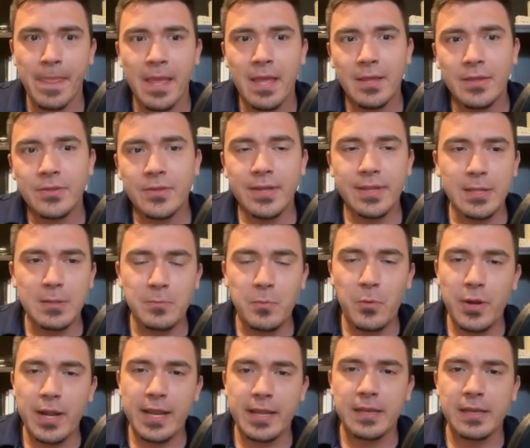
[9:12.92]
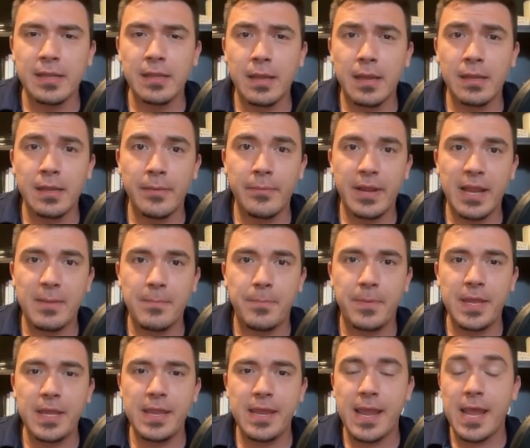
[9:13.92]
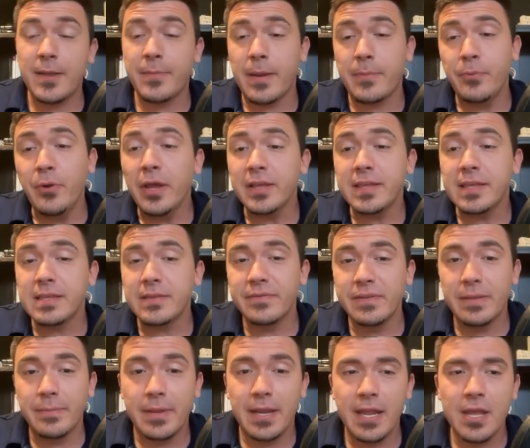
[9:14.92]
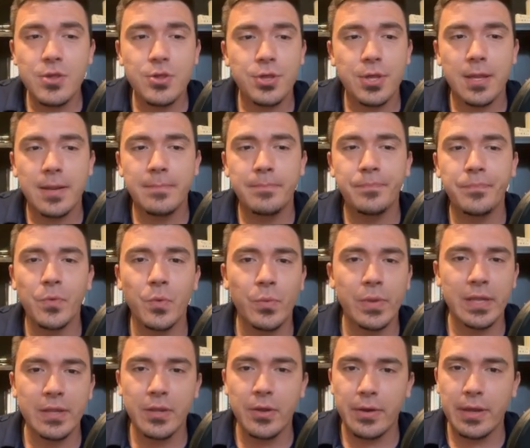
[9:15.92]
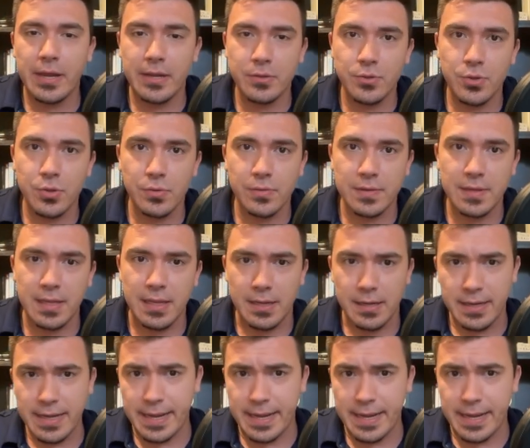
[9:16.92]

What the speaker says: So at this point, I could eliminate B, and by process of elimination, we can go ahead and choose D.